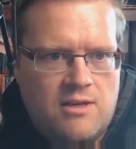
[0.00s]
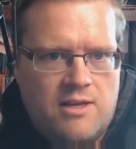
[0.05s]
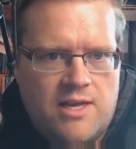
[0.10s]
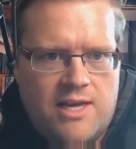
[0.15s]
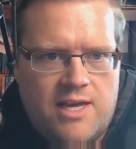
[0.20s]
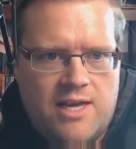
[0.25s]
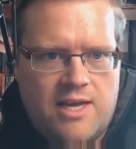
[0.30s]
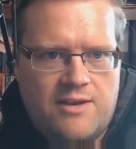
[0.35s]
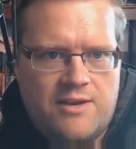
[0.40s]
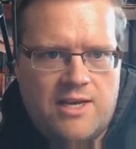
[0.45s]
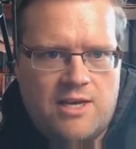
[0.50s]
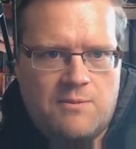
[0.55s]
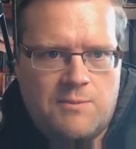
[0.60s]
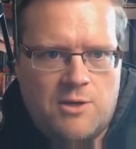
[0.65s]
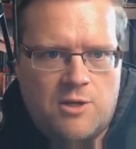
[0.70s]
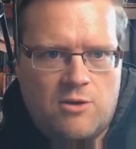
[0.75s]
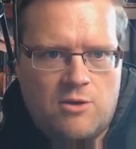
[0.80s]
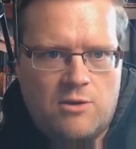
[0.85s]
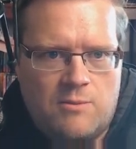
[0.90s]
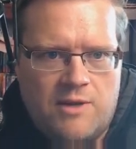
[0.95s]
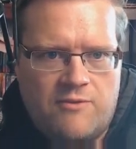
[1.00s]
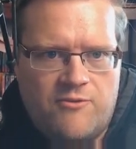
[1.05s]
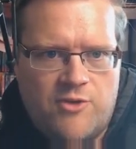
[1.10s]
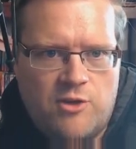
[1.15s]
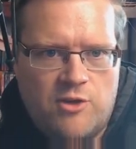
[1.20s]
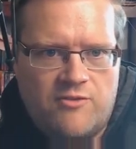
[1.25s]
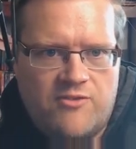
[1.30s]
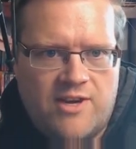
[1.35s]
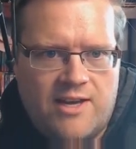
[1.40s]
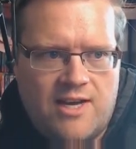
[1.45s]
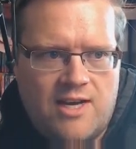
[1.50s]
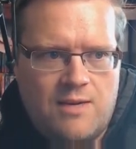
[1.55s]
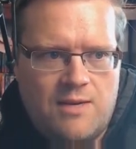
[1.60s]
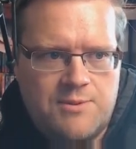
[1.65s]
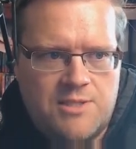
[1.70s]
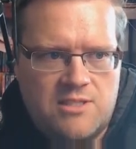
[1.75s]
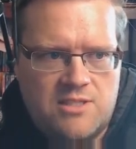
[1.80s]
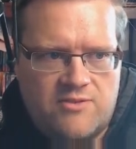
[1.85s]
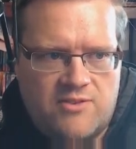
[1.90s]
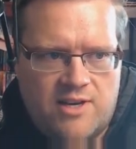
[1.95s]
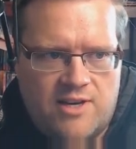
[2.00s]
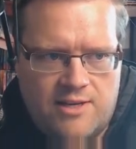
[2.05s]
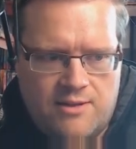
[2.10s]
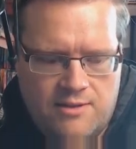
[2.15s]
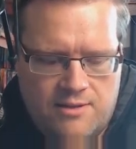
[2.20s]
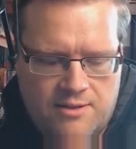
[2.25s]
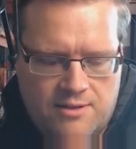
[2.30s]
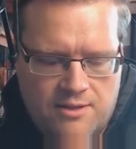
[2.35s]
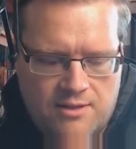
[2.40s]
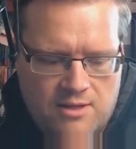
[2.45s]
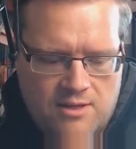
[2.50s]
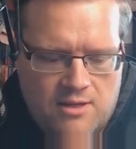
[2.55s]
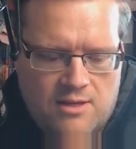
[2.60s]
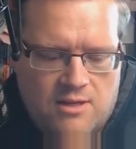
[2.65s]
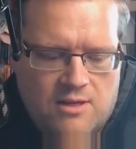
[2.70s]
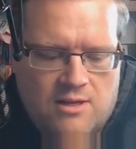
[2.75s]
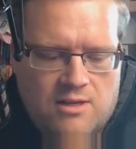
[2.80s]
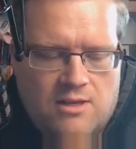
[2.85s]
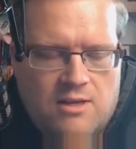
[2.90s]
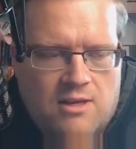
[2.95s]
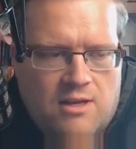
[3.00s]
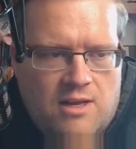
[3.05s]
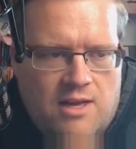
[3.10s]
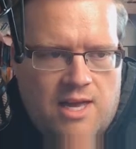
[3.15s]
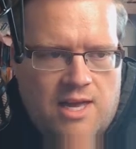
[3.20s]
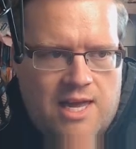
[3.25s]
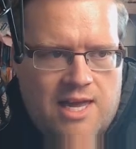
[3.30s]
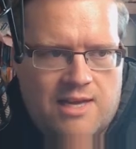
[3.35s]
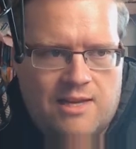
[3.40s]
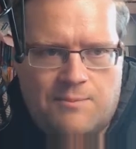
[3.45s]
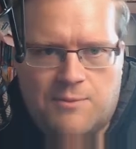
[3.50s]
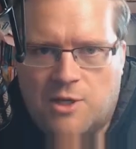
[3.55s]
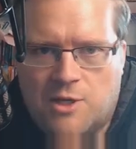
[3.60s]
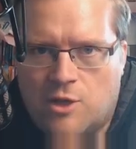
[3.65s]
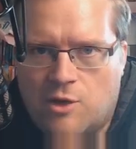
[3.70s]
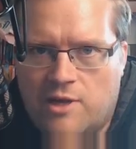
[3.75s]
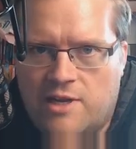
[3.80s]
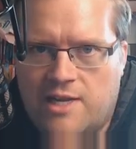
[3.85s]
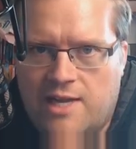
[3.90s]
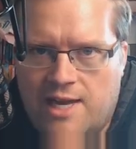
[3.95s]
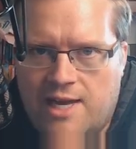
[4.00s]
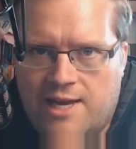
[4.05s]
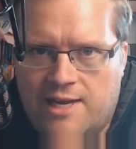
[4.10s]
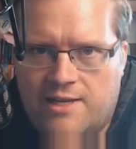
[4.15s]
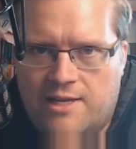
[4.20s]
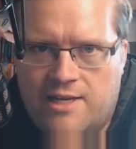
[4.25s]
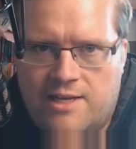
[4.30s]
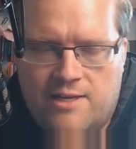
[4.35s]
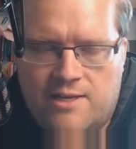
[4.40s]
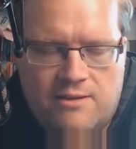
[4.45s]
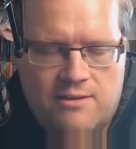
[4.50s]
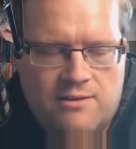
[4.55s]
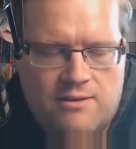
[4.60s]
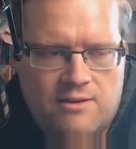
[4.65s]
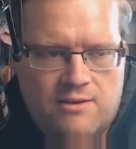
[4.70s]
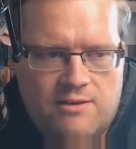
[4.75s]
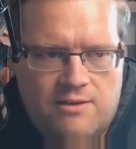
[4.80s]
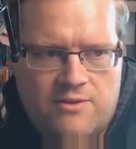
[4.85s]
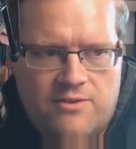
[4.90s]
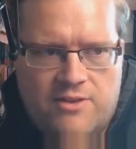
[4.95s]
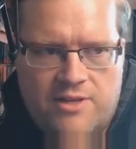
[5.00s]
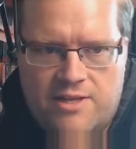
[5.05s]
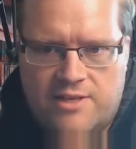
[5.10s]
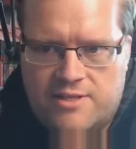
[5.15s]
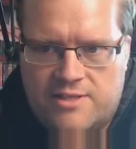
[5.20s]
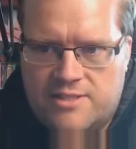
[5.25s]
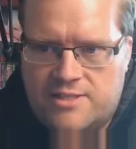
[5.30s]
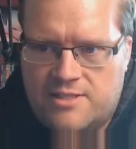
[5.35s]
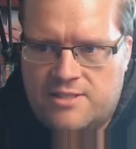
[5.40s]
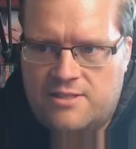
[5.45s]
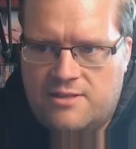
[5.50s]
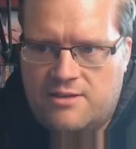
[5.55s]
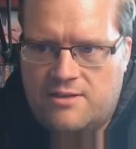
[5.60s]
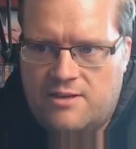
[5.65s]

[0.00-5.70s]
And now I'm going to go to my Vuetify options file, and I'm going to go ahead and add in this